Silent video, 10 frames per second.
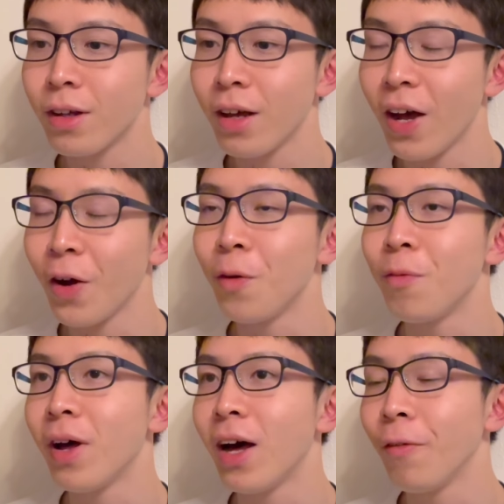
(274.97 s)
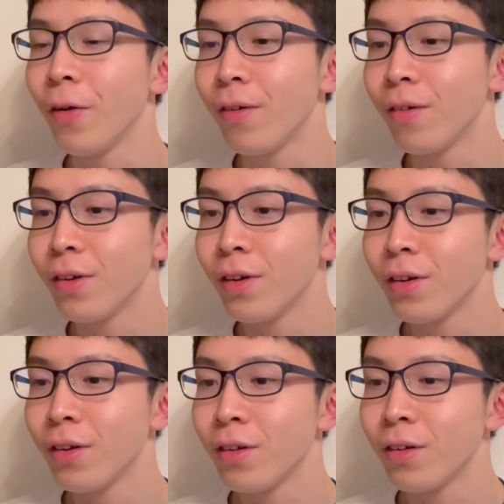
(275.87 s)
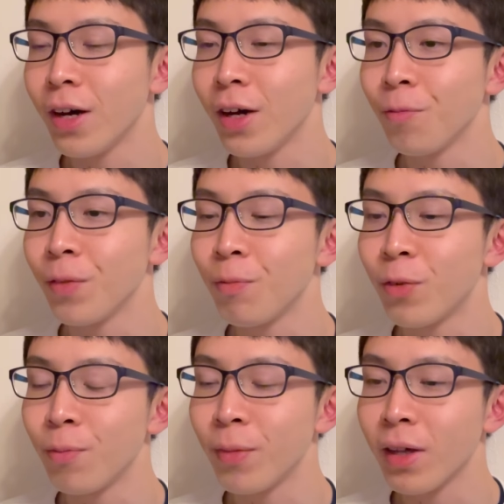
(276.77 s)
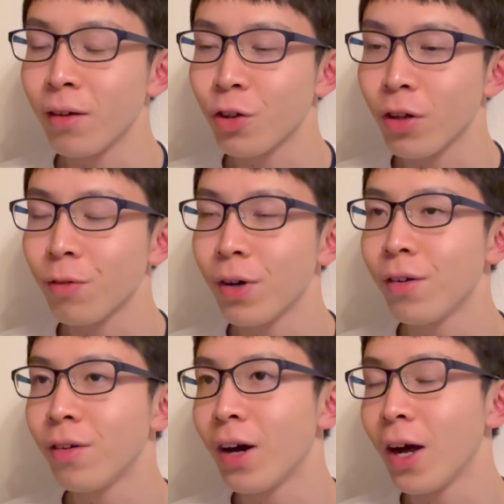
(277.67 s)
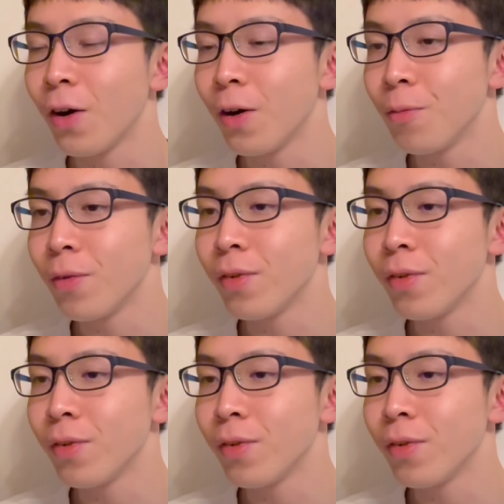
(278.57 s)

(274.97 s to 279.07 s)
I hope I will improve my English as well. I hope,